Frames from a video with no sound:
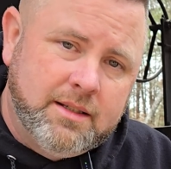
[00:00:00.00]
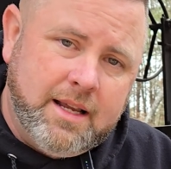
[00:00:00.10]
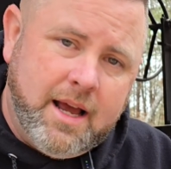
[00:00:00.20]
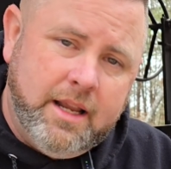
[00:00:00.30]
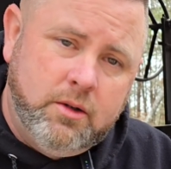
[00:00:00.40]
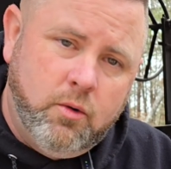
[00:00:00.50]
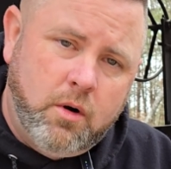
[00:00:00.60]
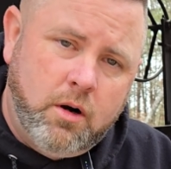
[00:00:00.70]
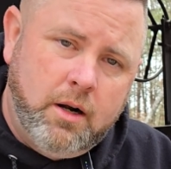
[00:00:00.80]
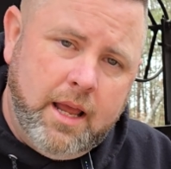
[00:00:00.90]
side
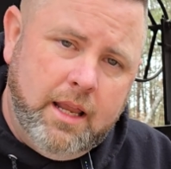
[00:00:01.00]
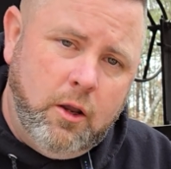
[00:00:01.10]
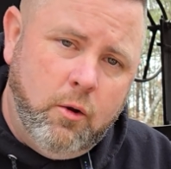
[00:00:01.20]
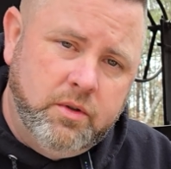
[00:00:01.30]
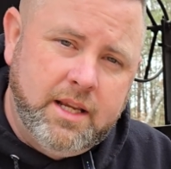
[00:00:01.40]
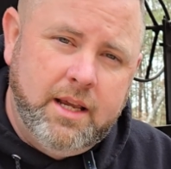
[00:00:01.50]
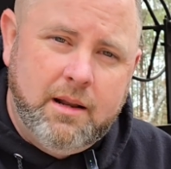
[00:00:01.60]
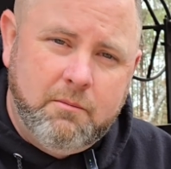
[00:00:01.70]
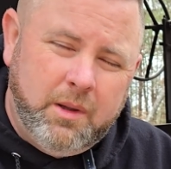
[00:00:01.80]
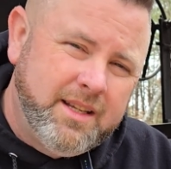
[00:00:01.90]
door and use
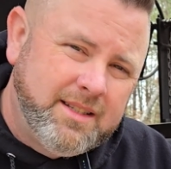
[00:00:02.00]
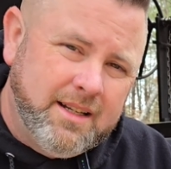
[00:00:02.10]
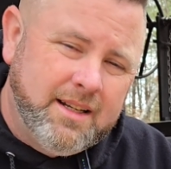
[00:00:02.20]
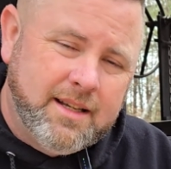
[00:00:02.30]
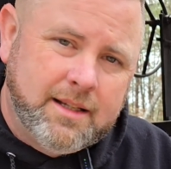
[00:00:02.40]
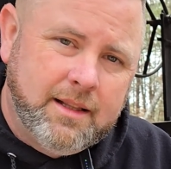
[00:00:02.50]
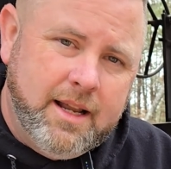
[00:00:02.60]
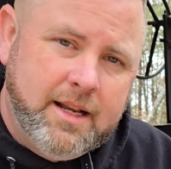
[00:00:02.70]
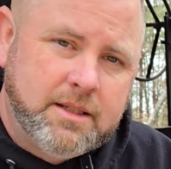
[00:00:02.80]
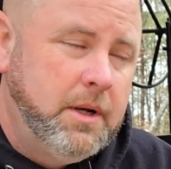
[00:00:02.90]
it, plus it doesn't
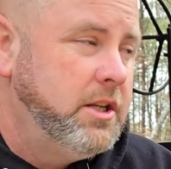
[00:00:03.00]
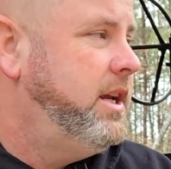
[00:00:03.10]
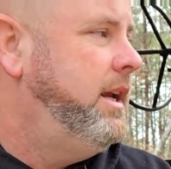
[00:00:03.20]
let as much